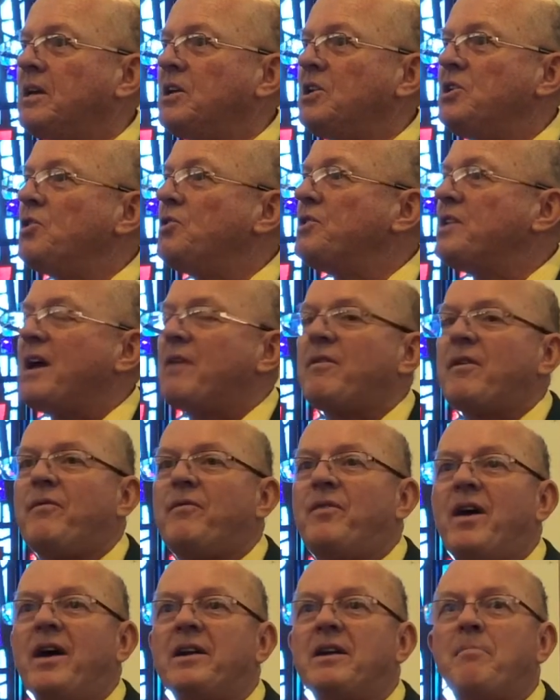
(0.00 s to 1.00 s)
You'll never
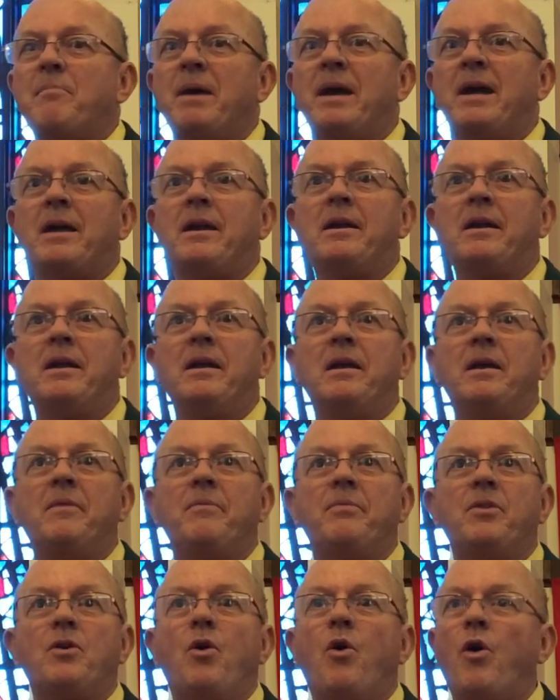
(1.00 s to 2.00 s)
find a man
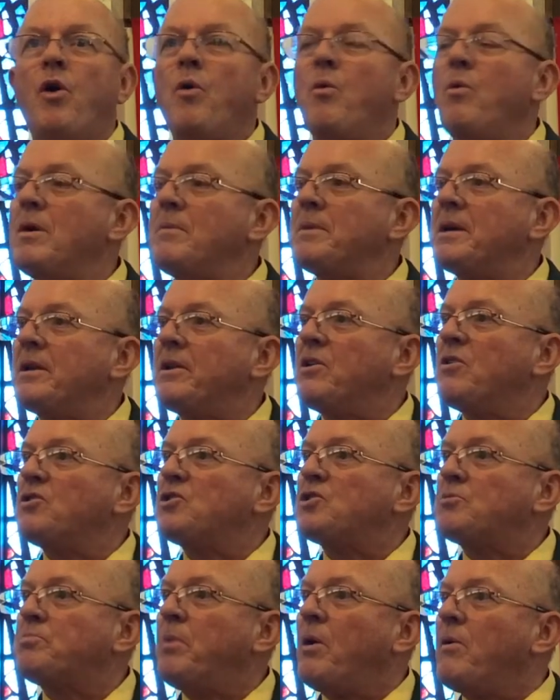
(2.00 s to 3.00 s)
or a woman who
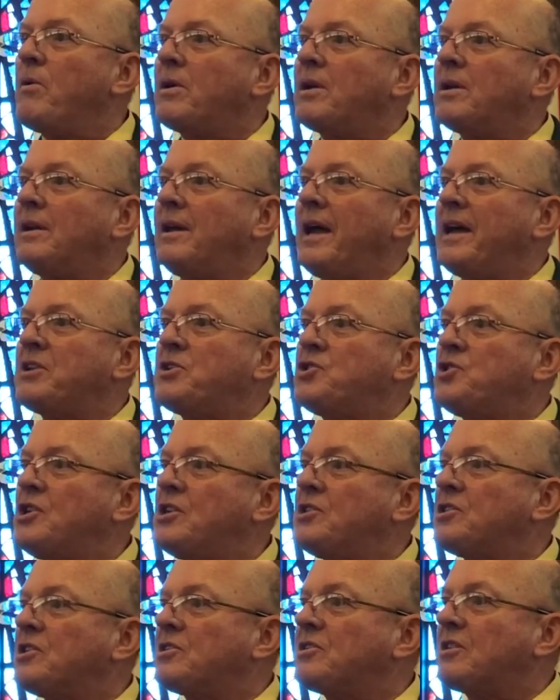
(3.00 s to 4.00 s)
spoke like
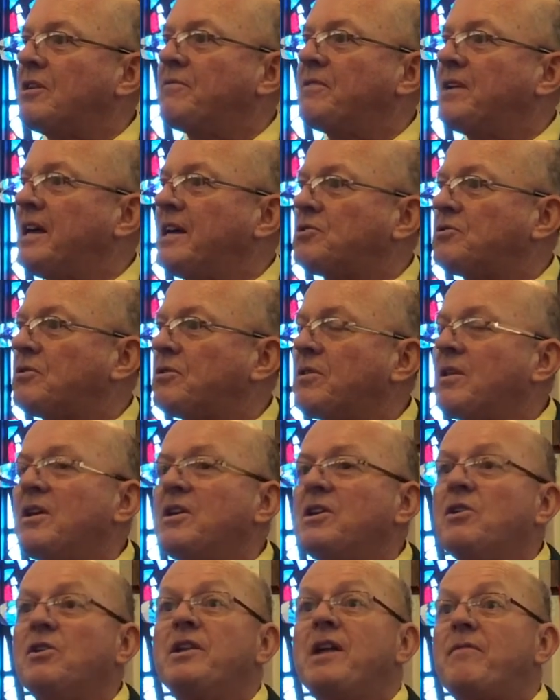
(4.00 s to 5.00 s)
Jesus of
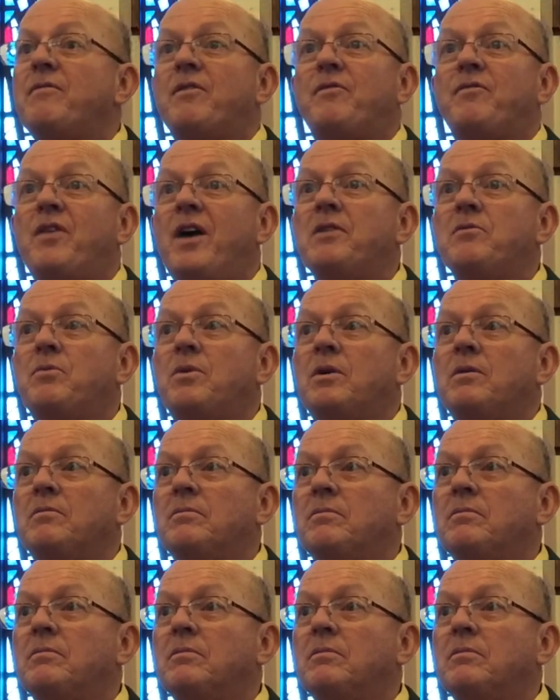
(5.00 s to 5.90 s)
Nazareth. You'll never find one.